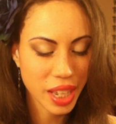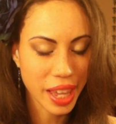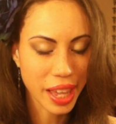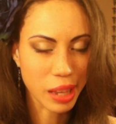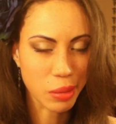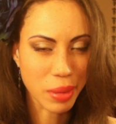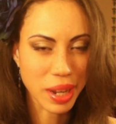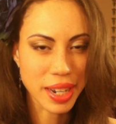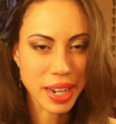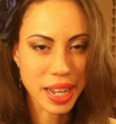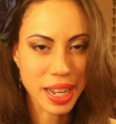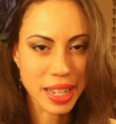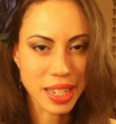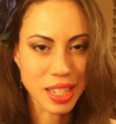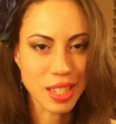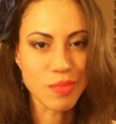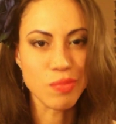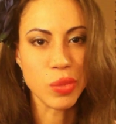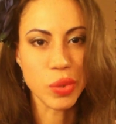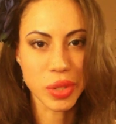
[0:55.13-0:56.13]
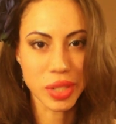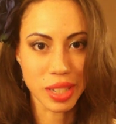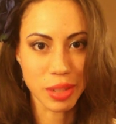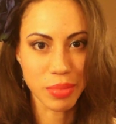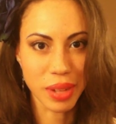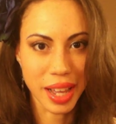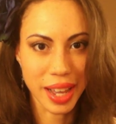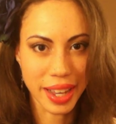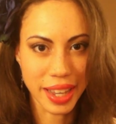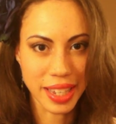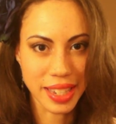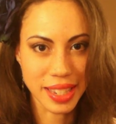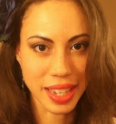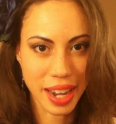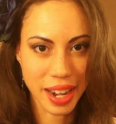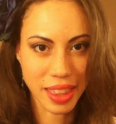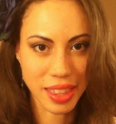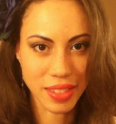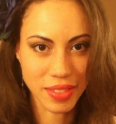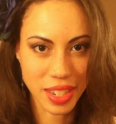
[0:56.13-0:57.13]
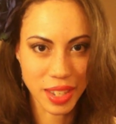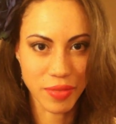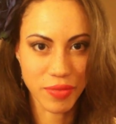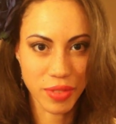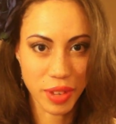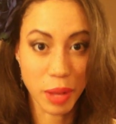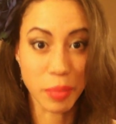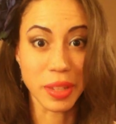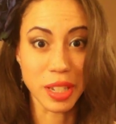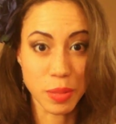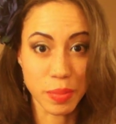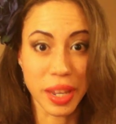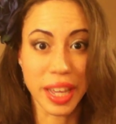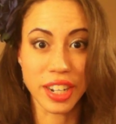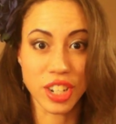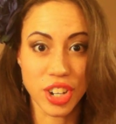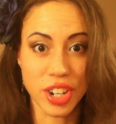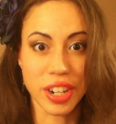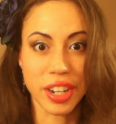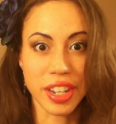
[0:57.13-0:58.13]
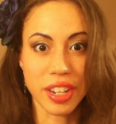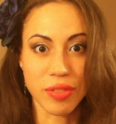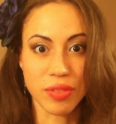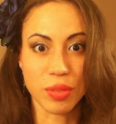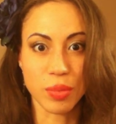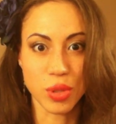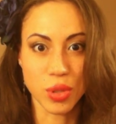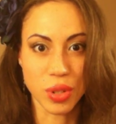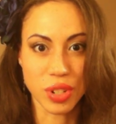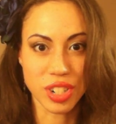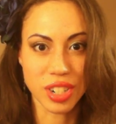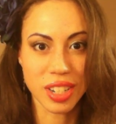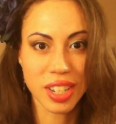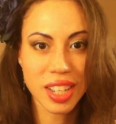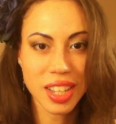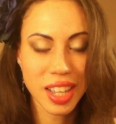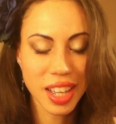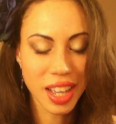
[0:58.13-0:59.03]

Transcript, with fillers: And my dad's mostly black. His side of the family's black Cherokee from Georgia.